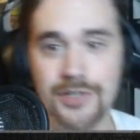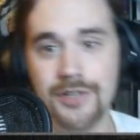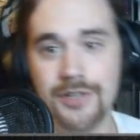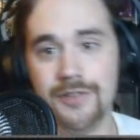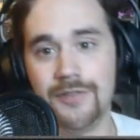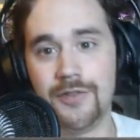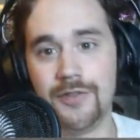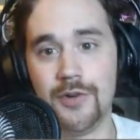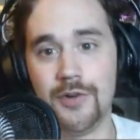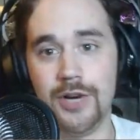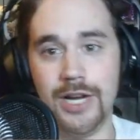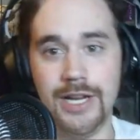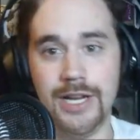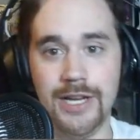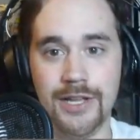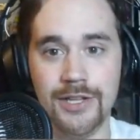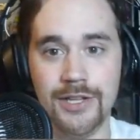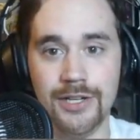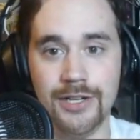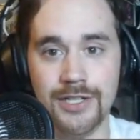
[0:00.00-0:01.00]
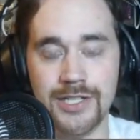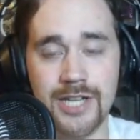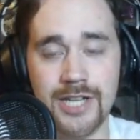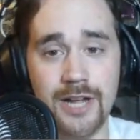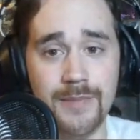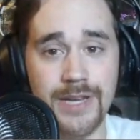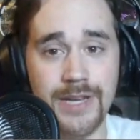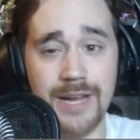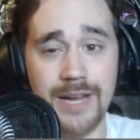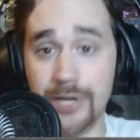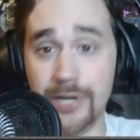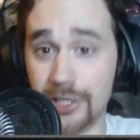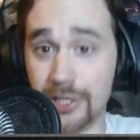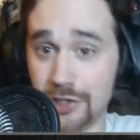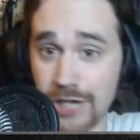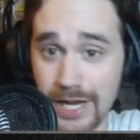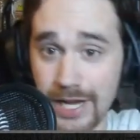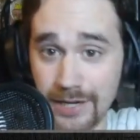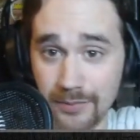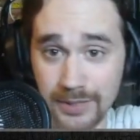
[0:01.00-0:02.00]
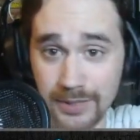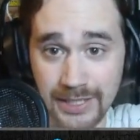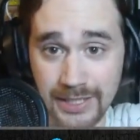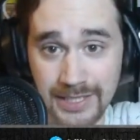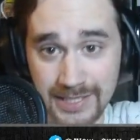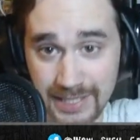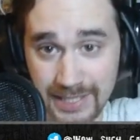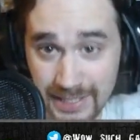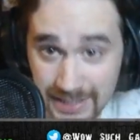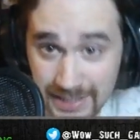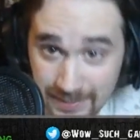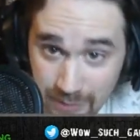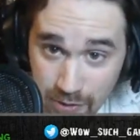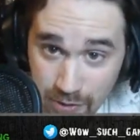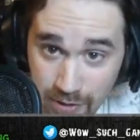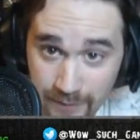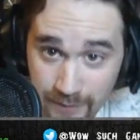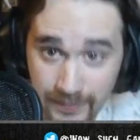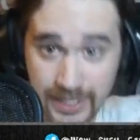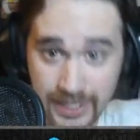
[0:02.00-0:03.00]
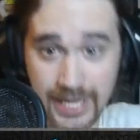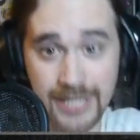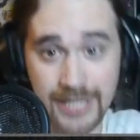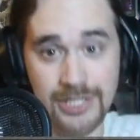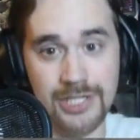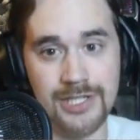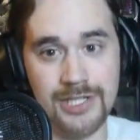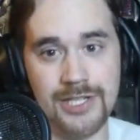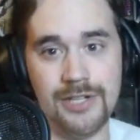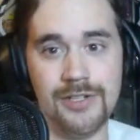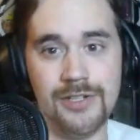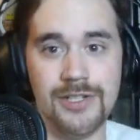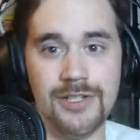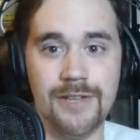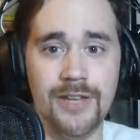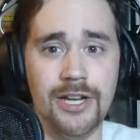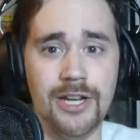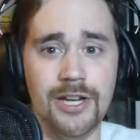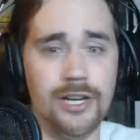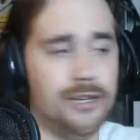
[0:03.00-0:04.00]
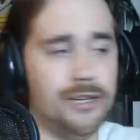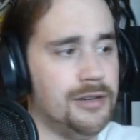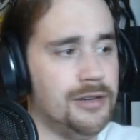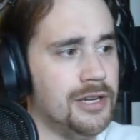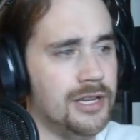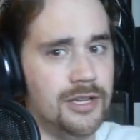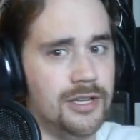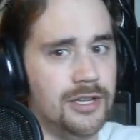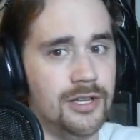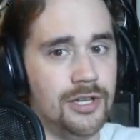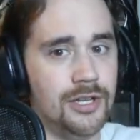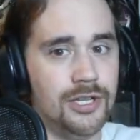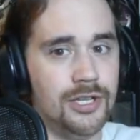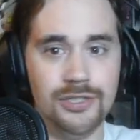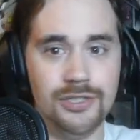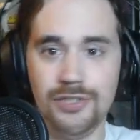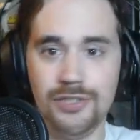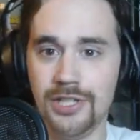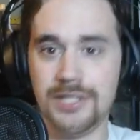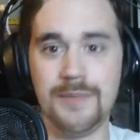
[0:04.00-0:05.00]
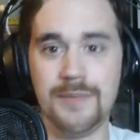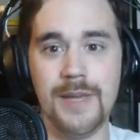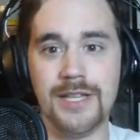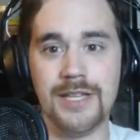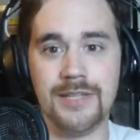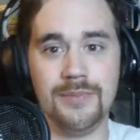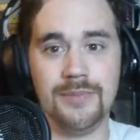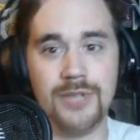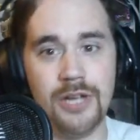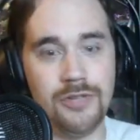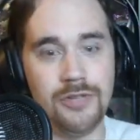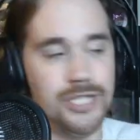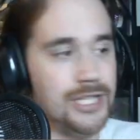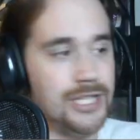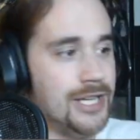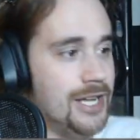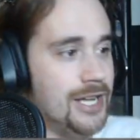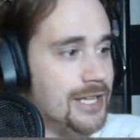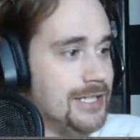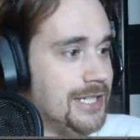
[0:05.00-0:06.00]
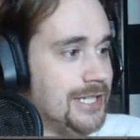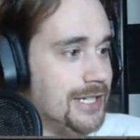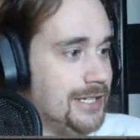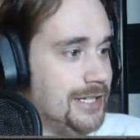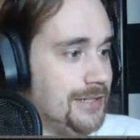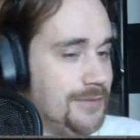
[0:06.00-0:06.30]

for another installment. I'm going to try to release these. I'm going on vacation soon, so I figured let's make some coaching content.